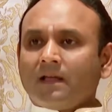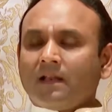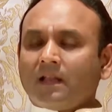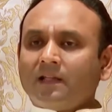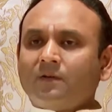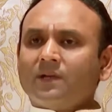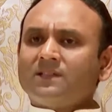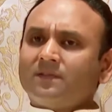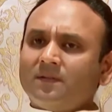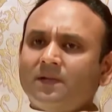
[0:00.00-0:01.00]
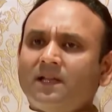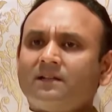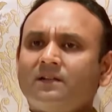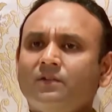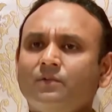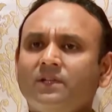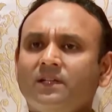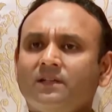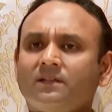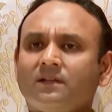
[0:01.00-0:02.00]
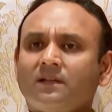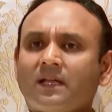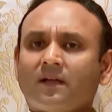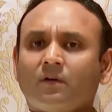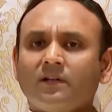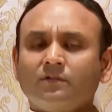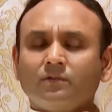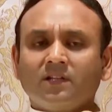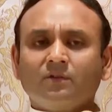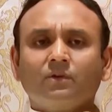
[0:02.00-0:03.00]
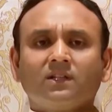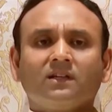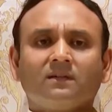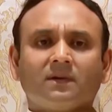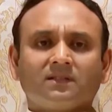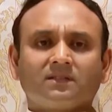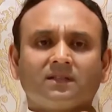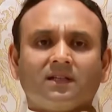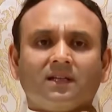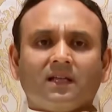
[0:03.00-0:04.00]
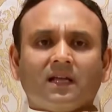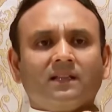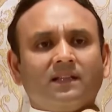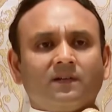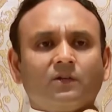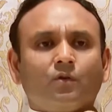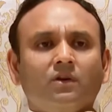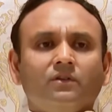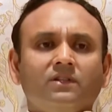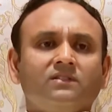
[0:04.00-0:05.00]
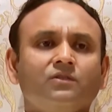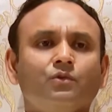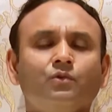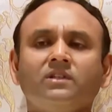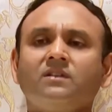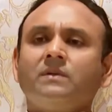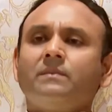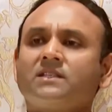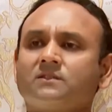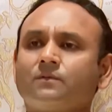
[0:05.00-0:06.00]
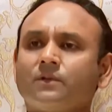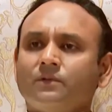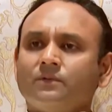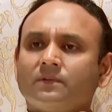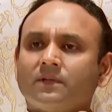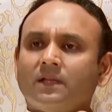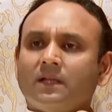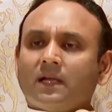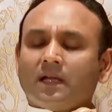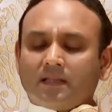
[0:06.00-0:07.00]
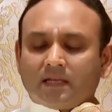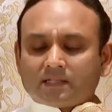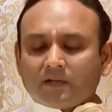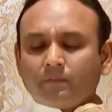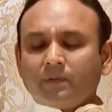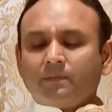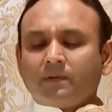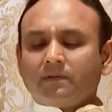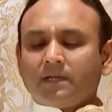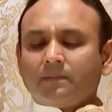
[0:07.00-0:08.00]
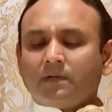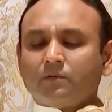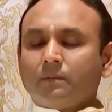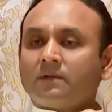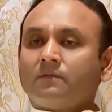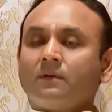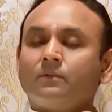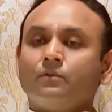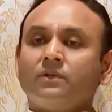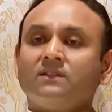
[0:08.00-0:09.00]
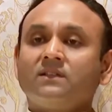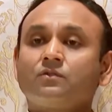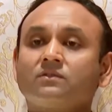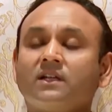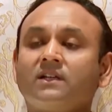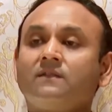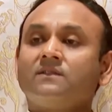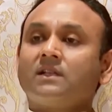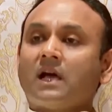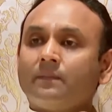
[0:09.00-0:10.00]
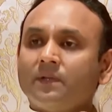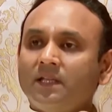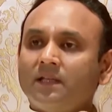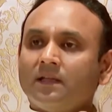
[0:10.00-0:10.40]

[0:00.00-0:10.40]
Likewise, everybody had a duty according to their guna dharmas. And they were told, you this you do, this will be best for you. And that's how people were able to perform duties and society was in harmony.